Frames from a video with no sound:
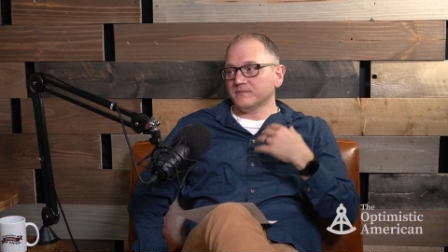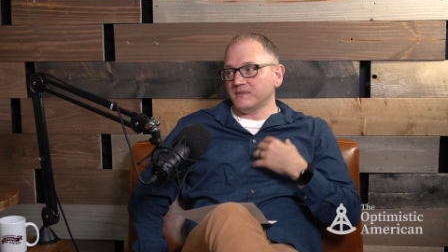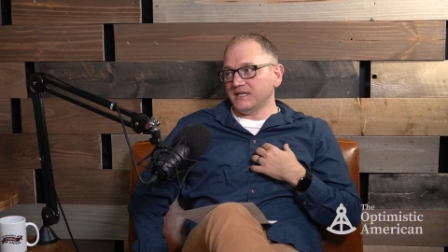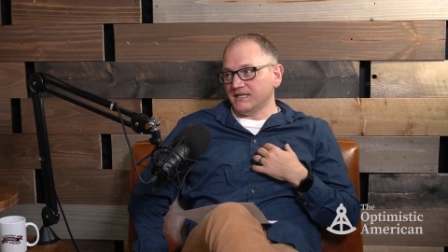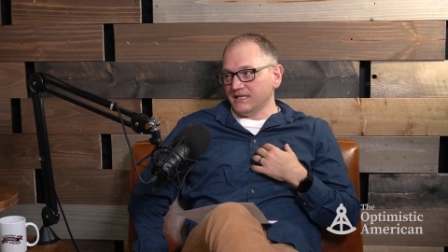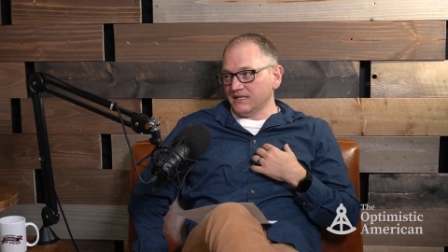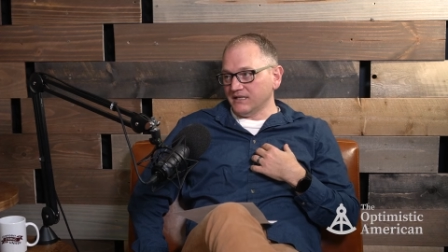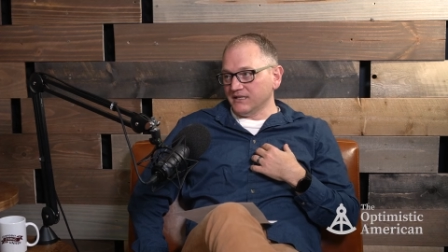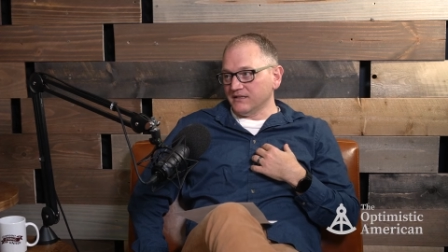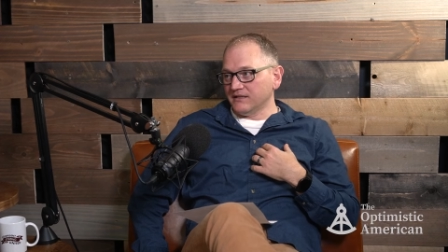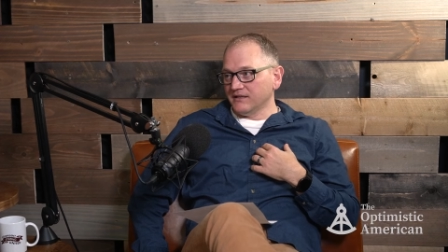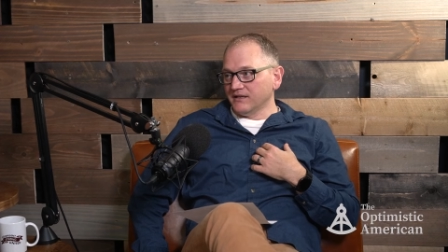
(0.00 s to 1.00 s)
me an
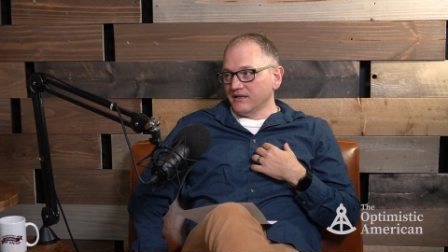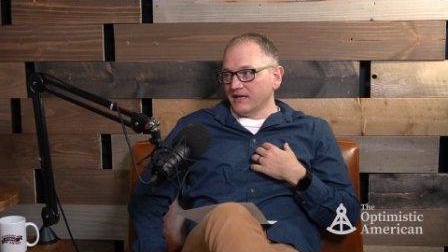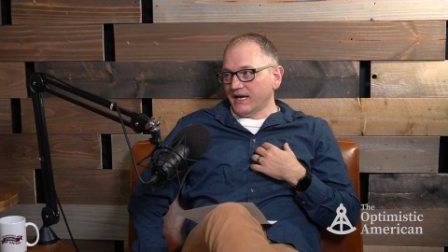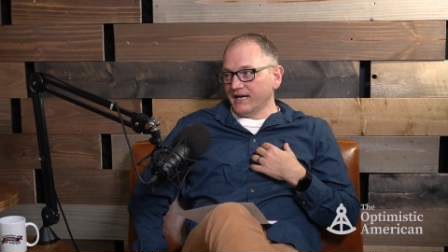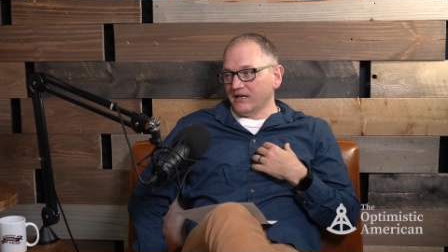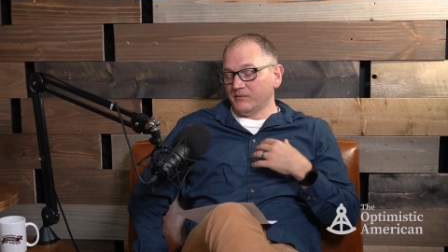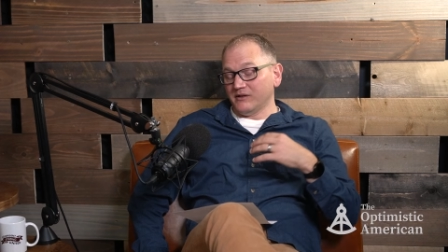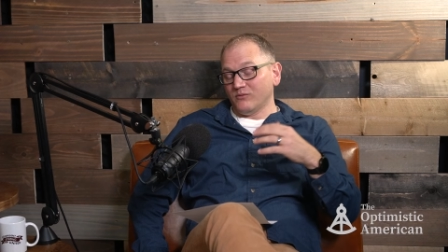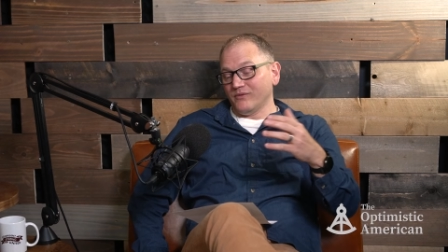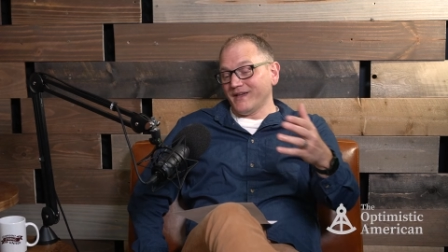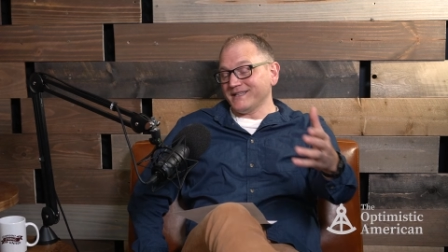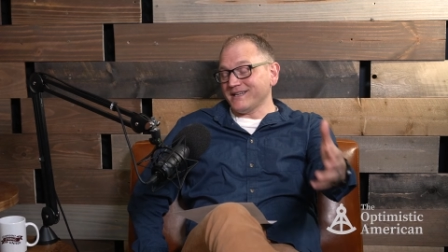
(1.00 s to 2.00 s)
idiot, I got to be like,
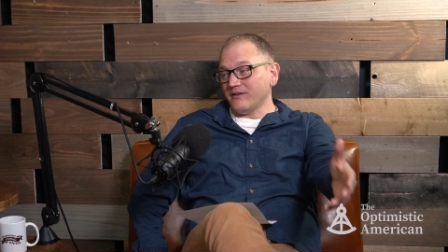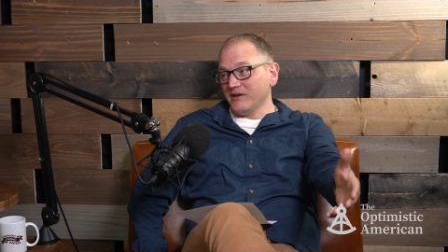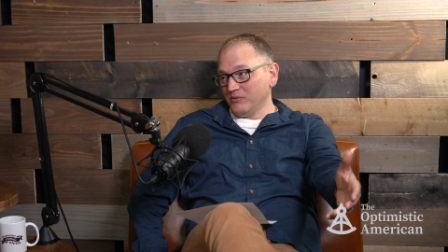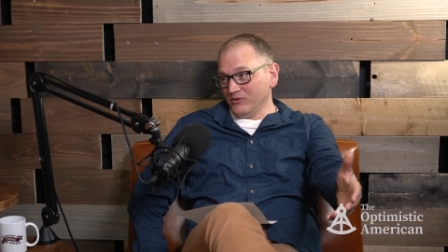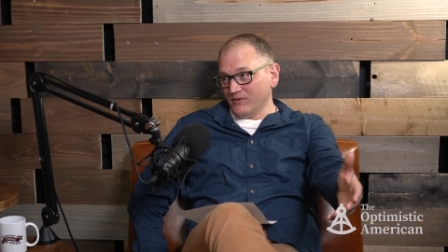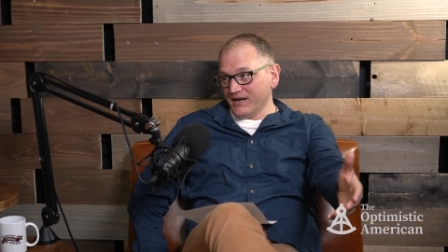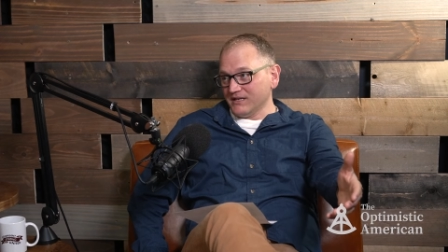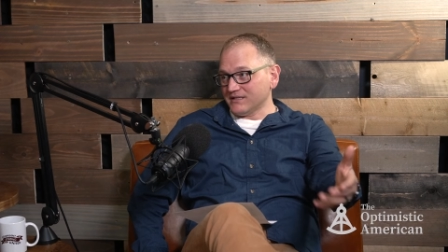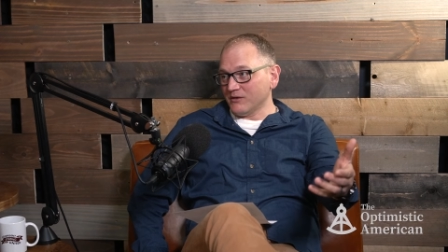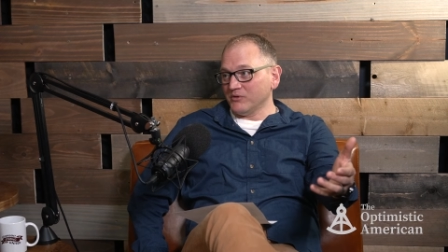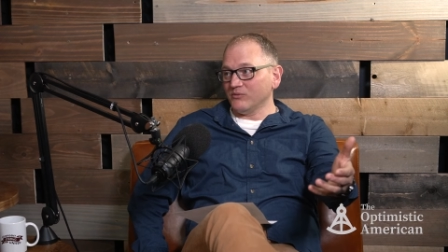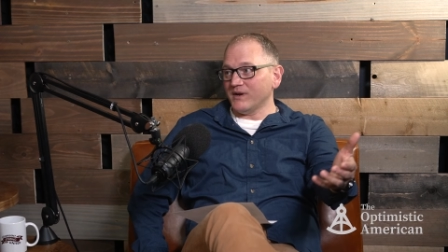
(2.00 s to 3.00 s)
well, that's how they were raised.
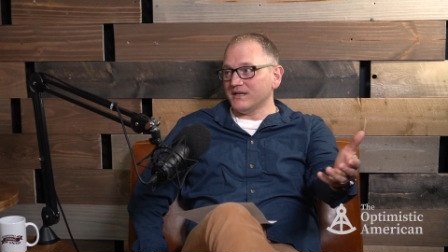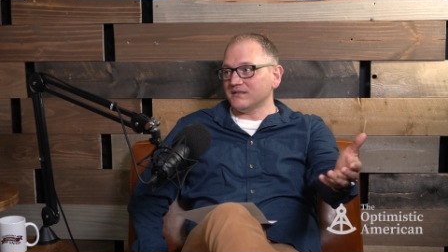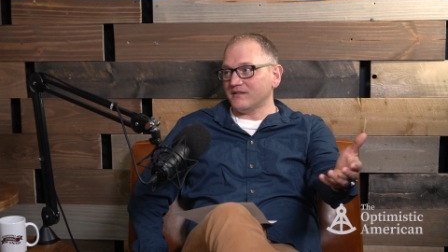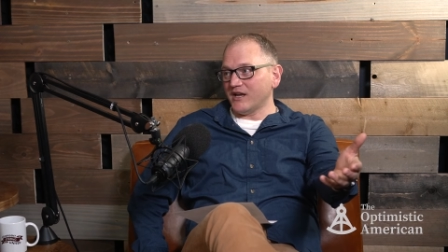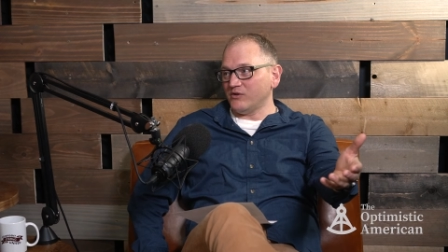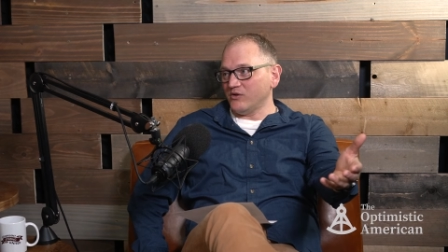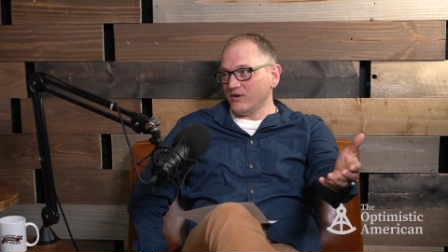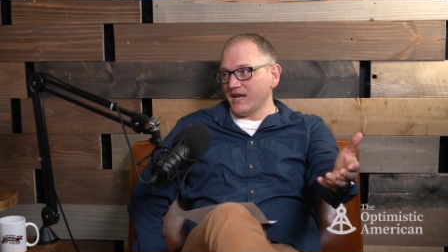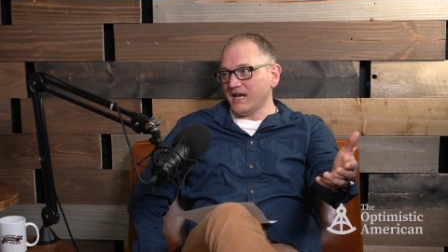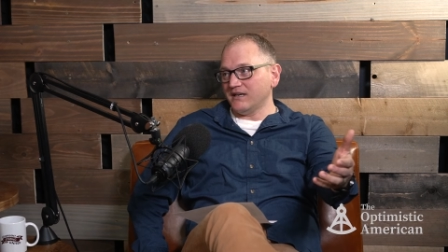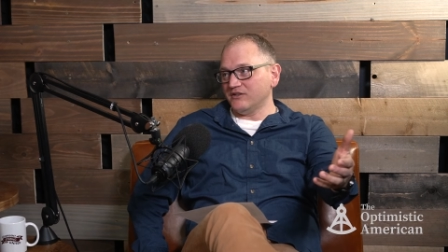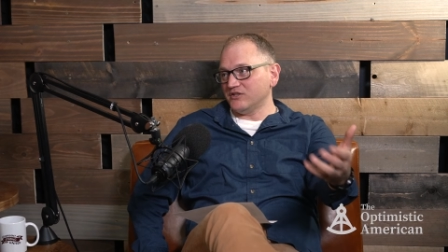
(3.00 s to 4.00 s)
They were raised that they were
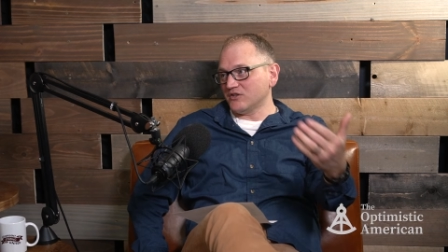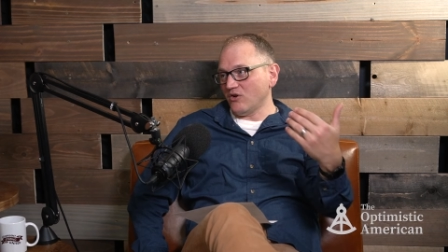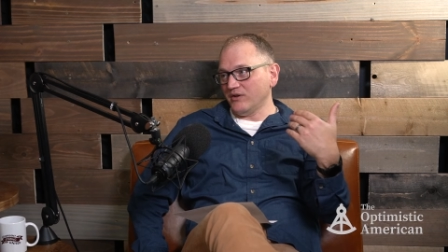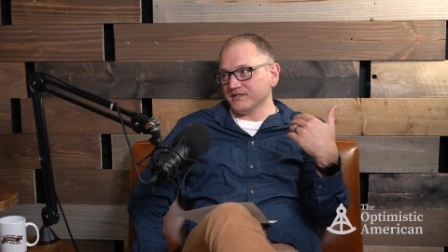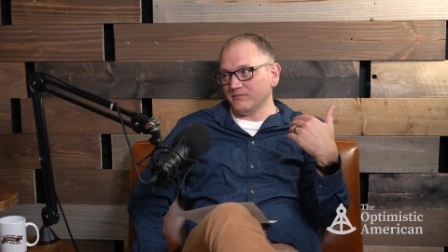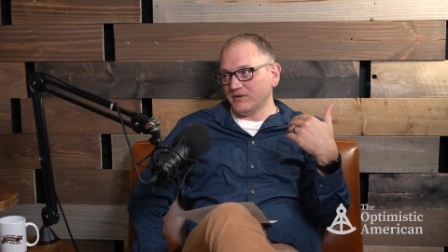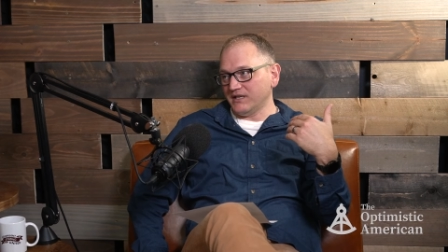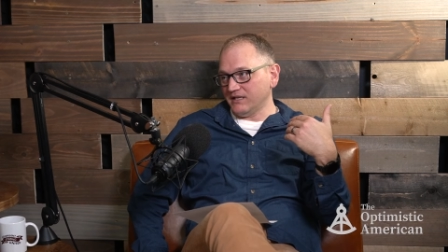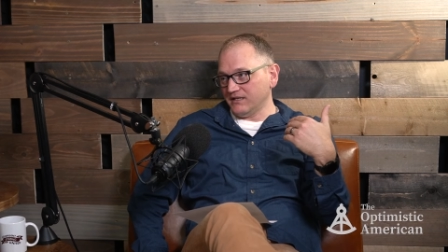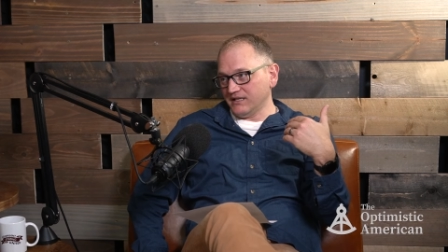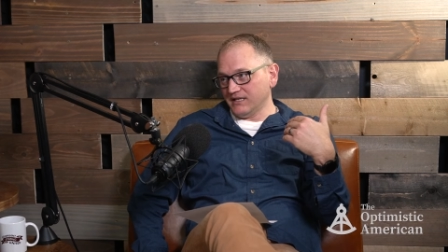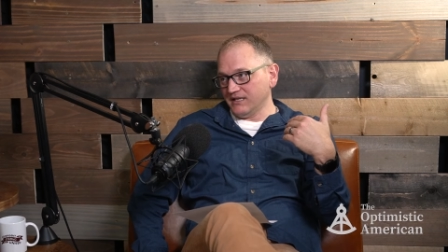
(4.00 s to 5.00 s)
okay to just call somebody
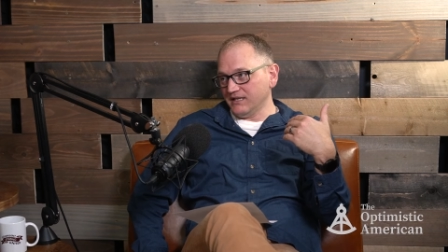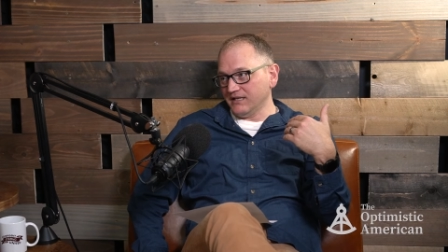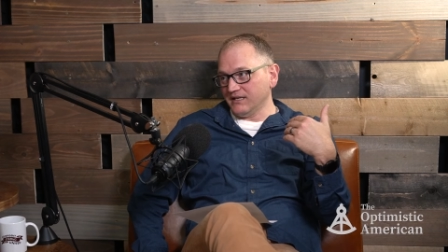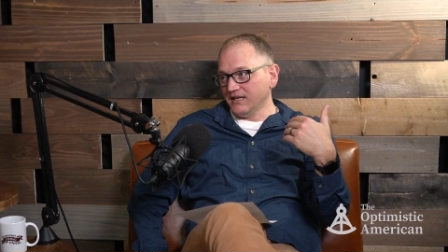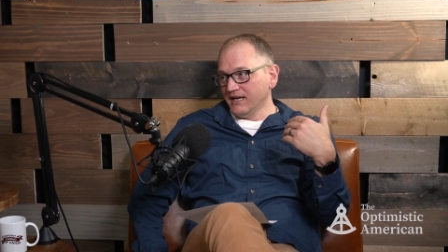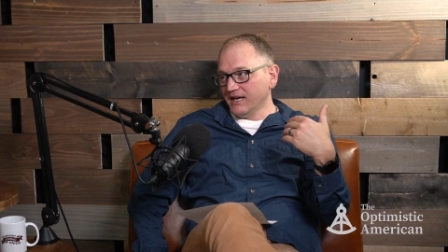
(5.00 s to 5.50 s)
an idiot.